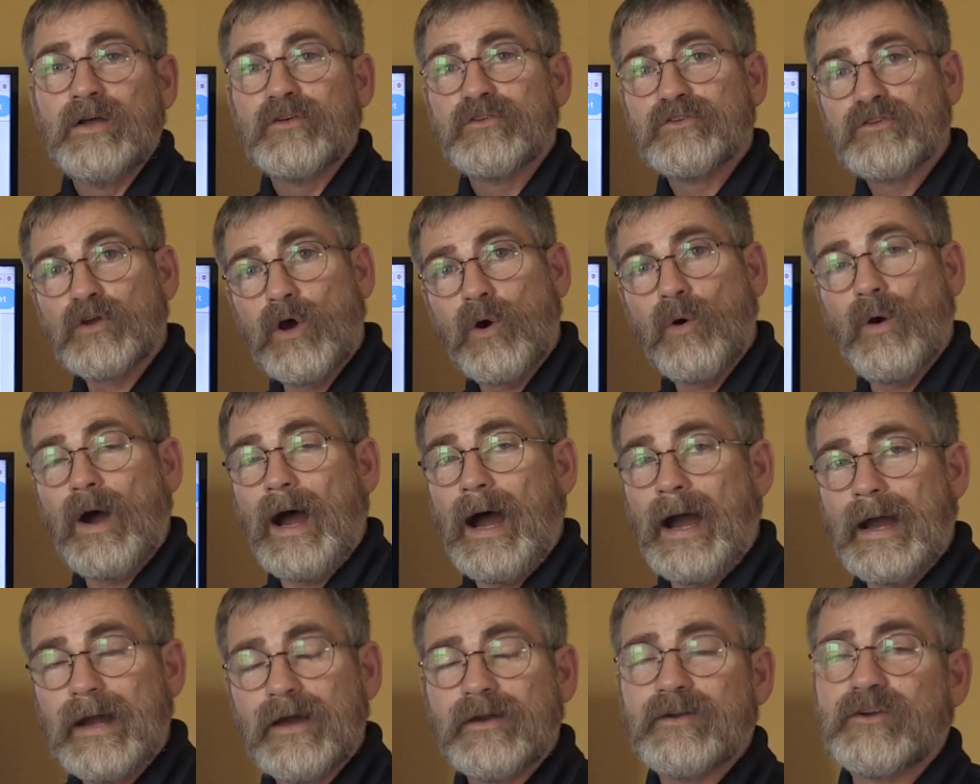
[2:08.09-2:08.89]
So
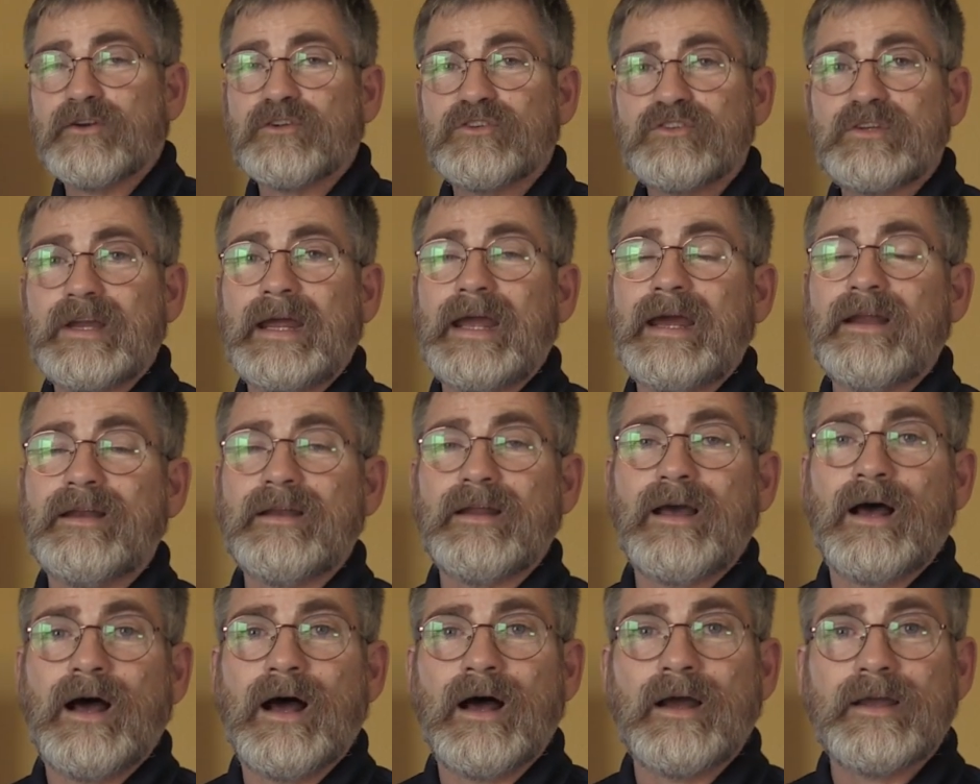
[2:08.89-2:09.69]
I
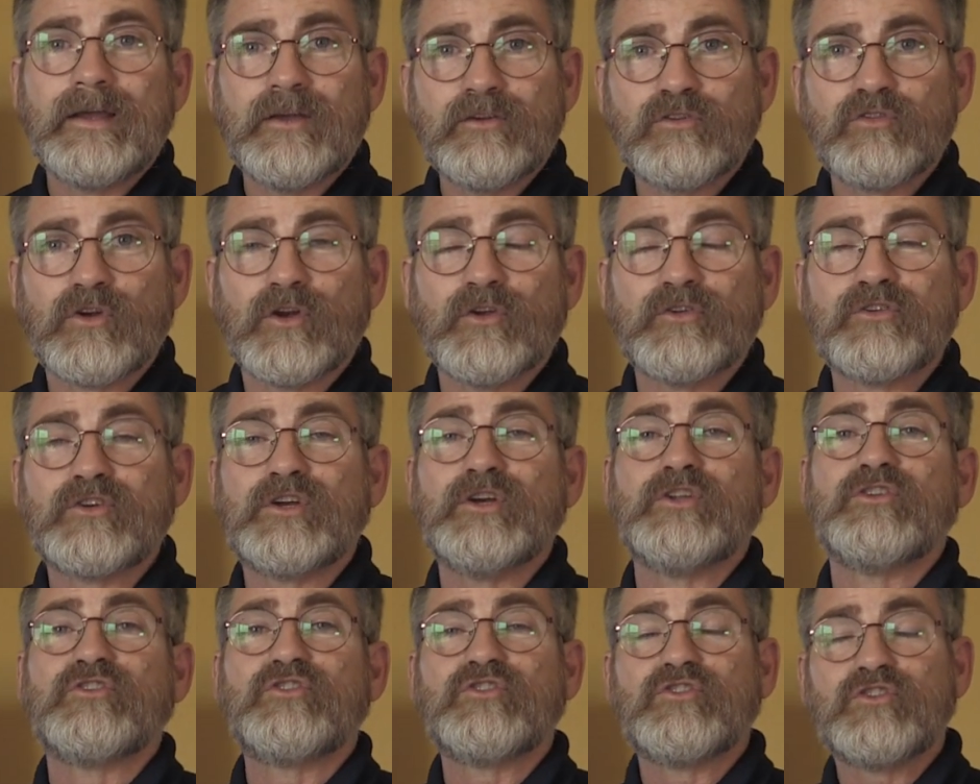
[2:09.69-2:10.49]
understand uh, Israel's
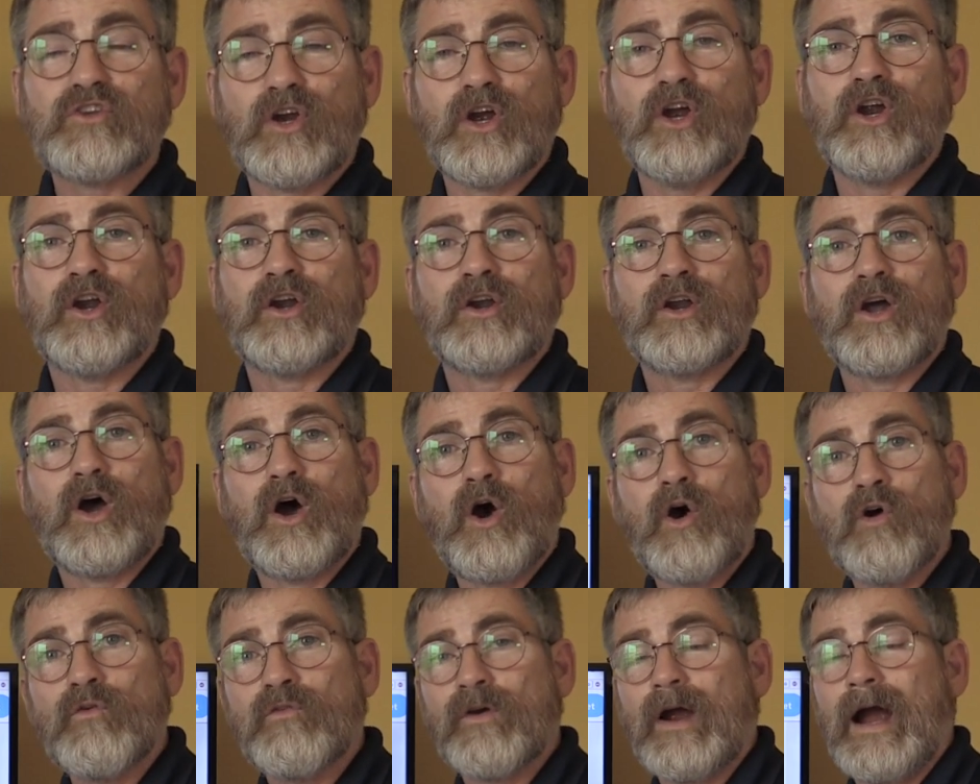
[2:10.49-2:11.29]
concern
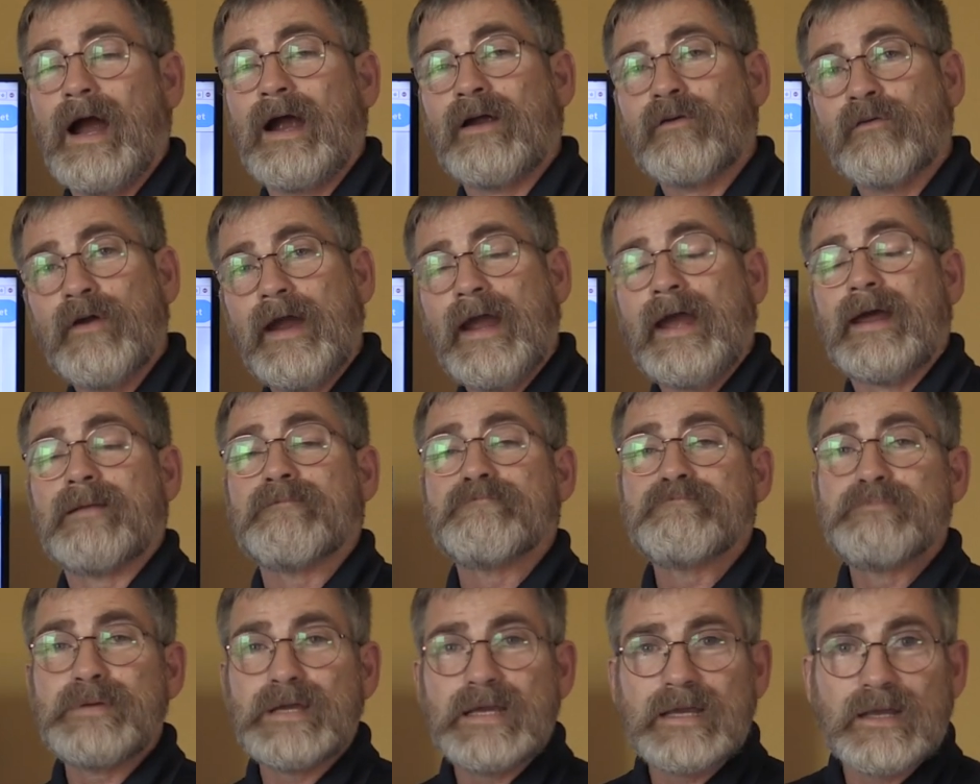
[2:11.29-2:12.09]
over
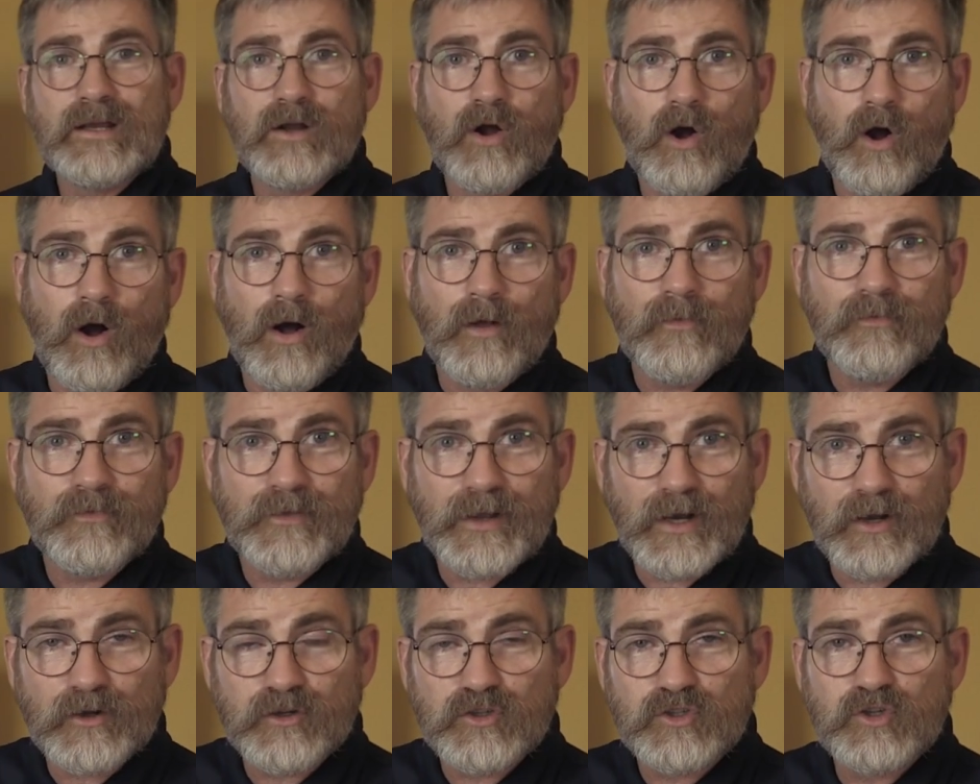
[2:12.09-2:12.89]
Iran being on
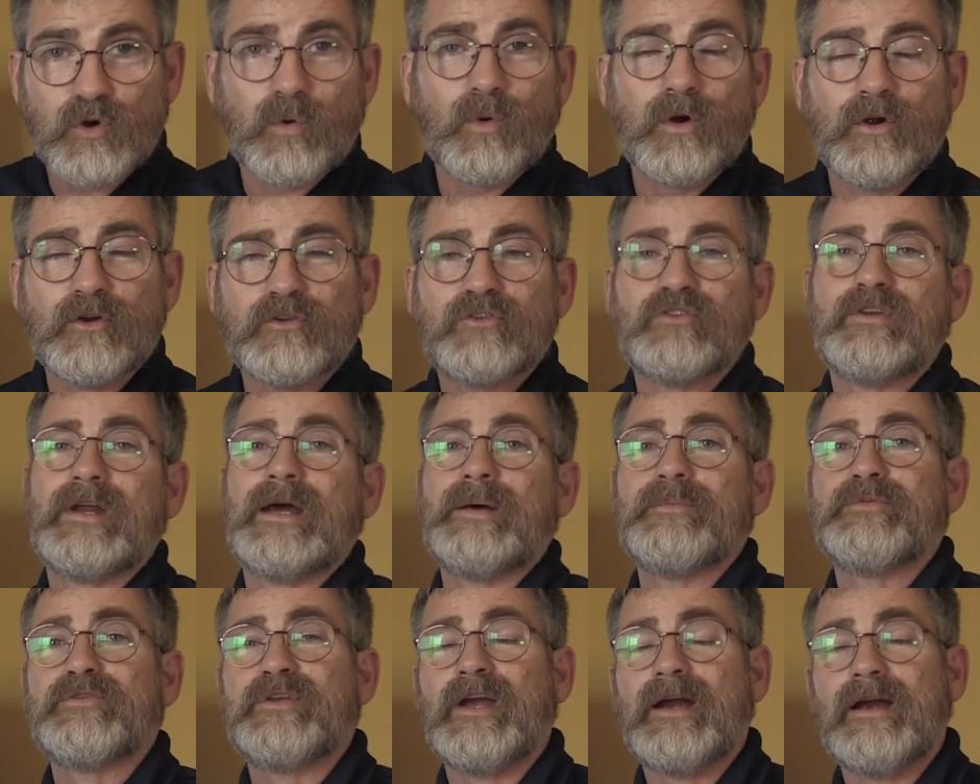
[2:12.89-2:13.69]
their
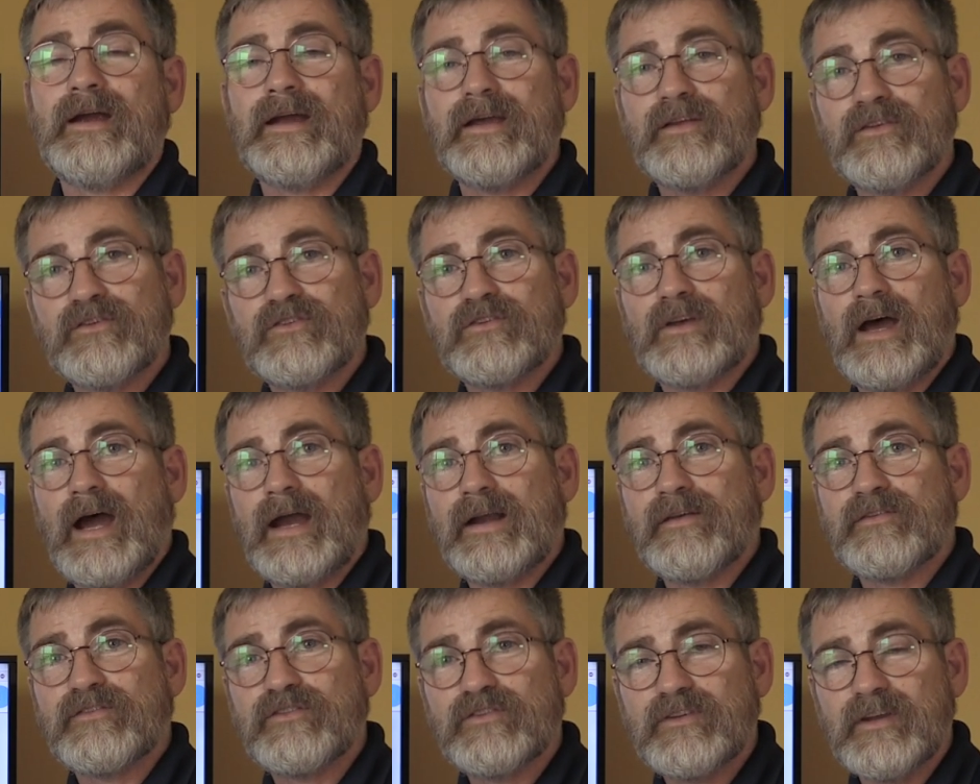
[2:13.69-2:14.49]
doorsteps there
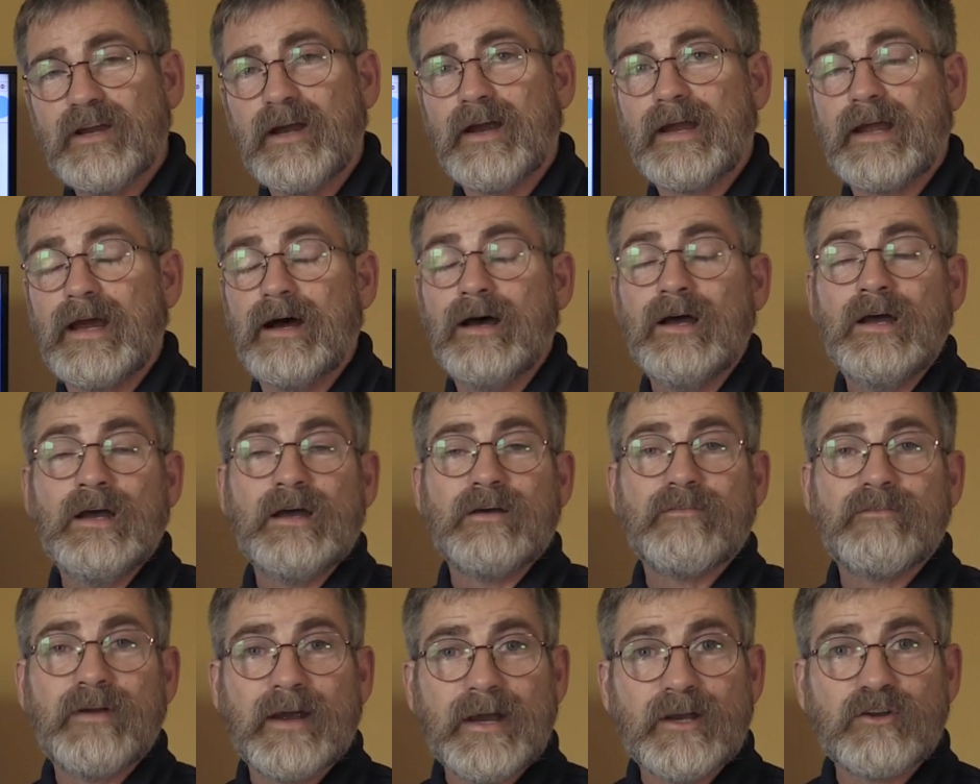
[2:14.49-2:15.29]
inside of Syria.
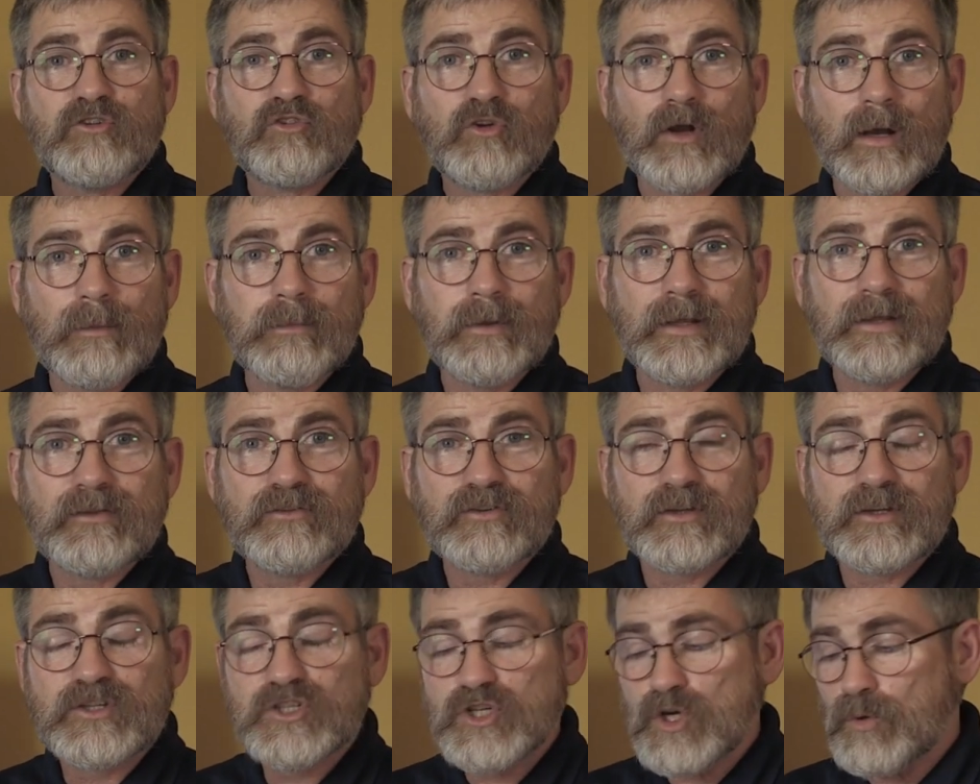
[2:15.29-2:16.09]
Very troubling
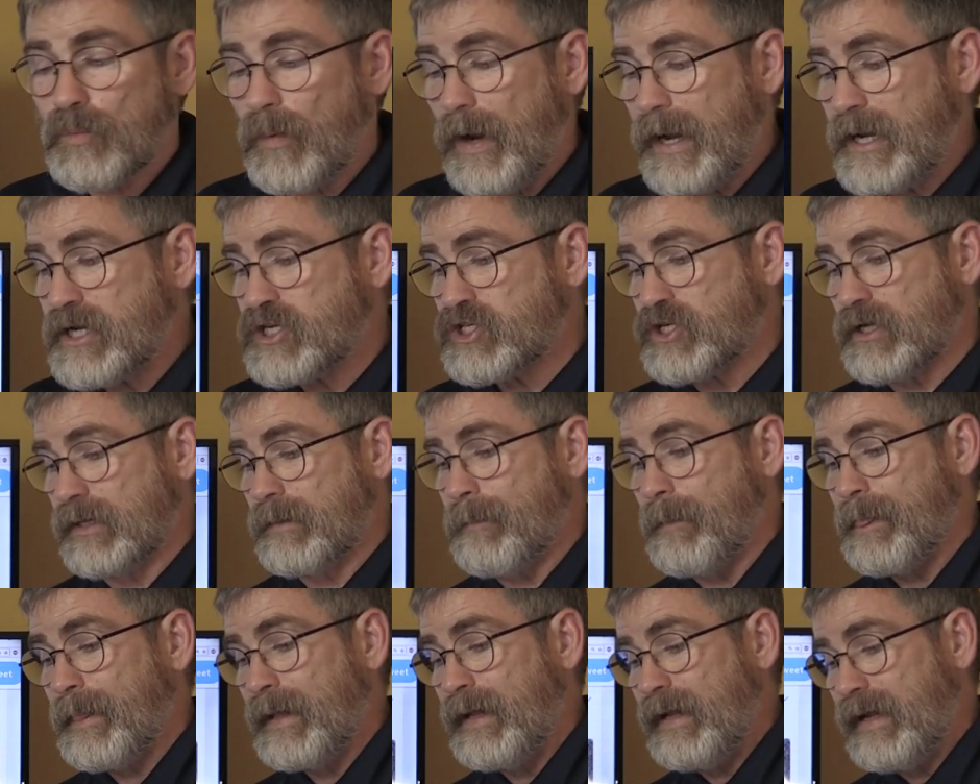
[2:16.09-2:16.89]
situation.